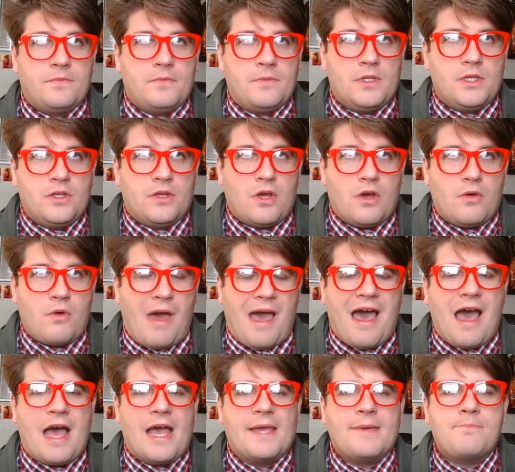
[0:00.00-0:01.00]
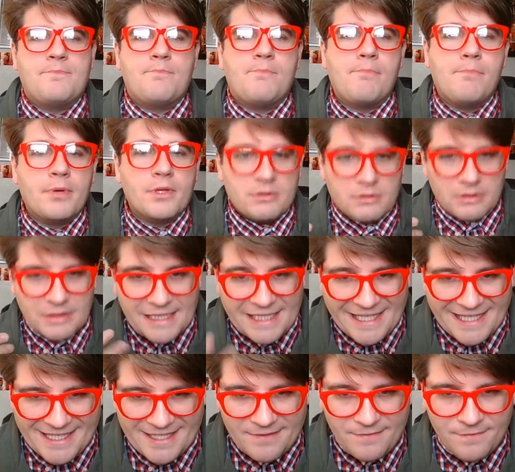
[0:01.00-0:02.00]
you know, I
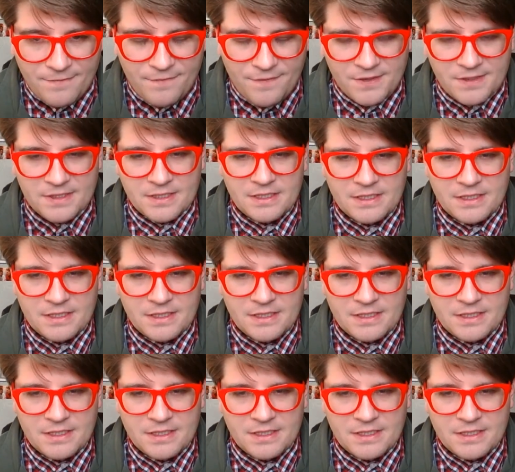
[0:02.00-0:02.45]
believe